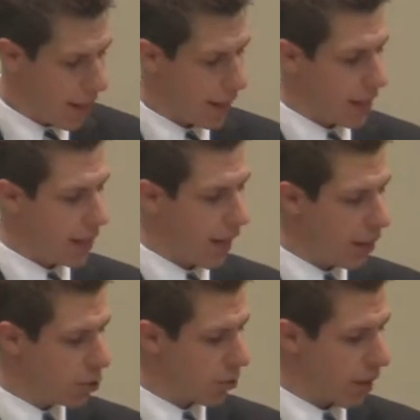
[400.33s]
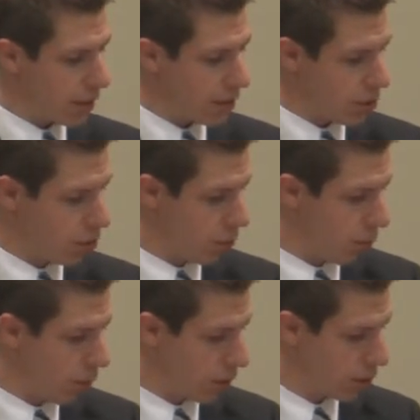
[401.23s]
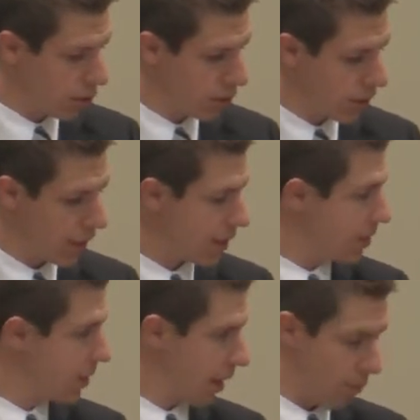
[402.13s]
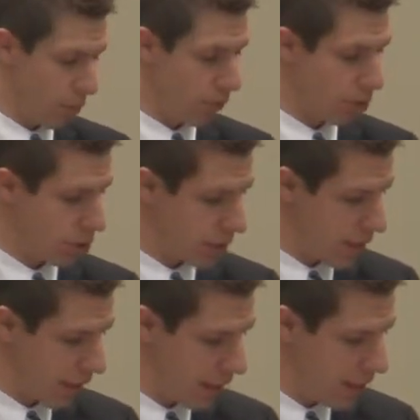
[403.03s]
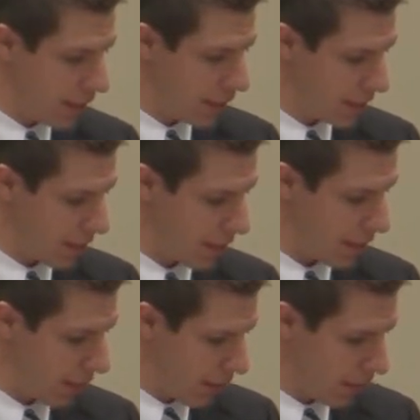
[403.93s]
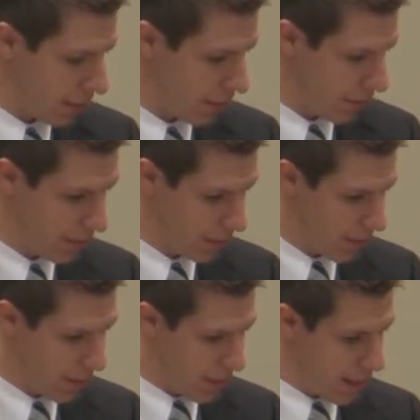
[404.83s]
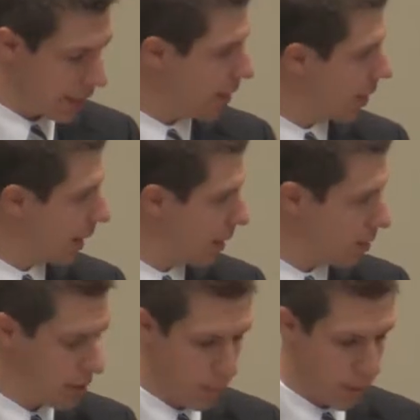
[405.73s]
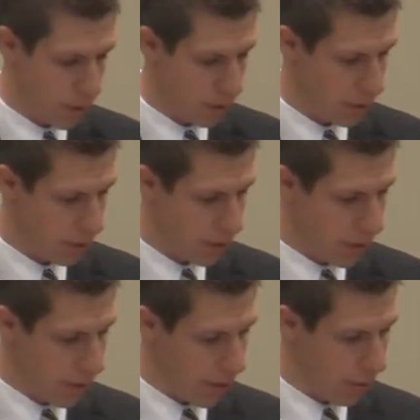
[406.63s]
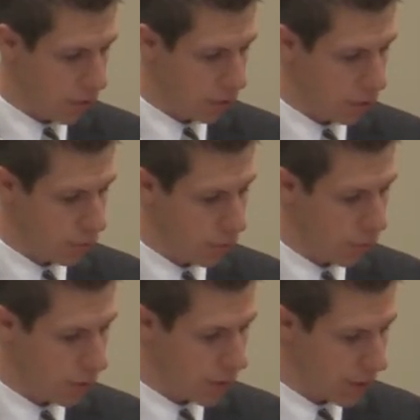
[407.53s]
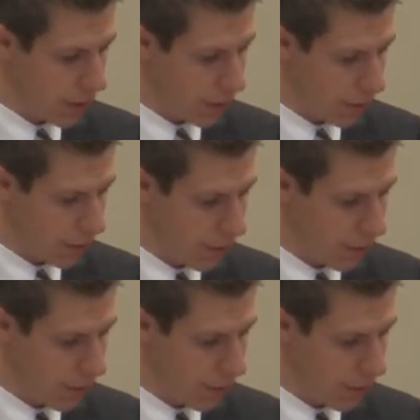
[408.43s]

And he contrasts these good works instead with verses 9, 10, and 11. And then he ends the epistle in verses 14